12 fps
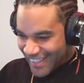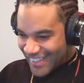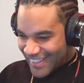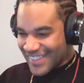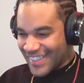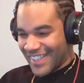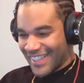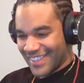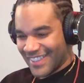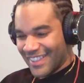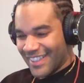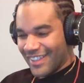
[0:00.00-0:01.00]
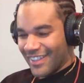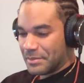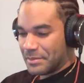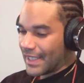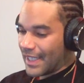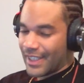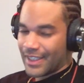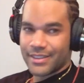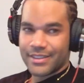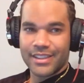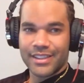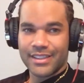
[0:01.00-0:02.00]
Yeah, but hey,
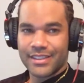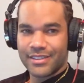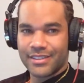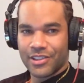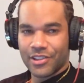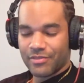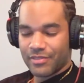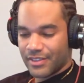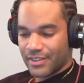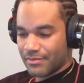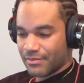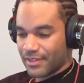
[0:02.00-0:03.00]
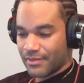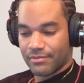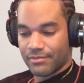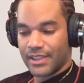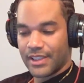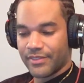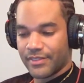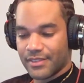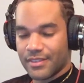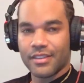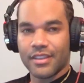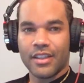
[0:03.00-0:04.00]
she's
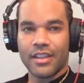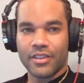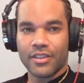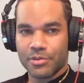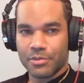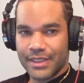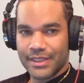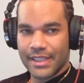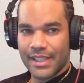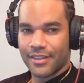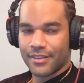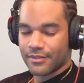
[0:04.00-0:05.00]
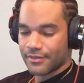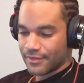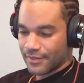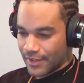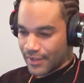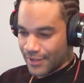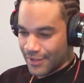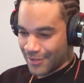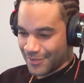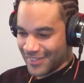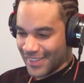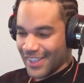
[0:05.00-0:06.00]
reliving her 20s now
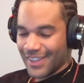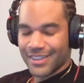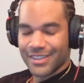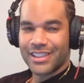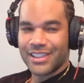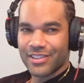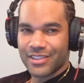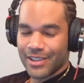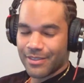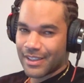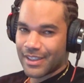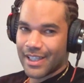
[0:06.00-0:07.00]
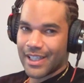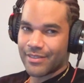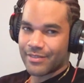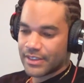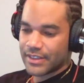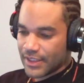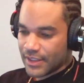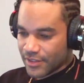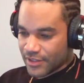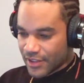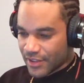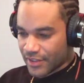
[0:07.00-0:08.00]
because she hooked up with a guy who was 10
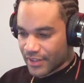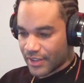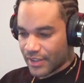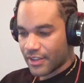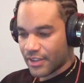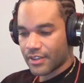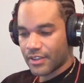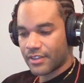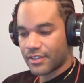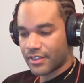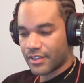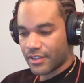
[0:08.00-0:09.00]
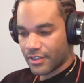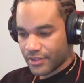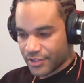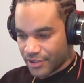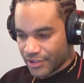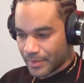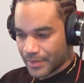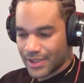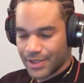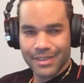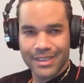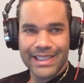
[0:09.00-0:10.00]
years younger than her on a girls' trip, and
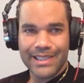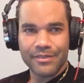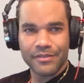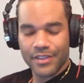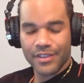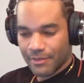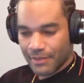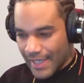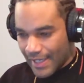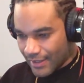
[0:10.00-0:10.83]
she wasn't even far away.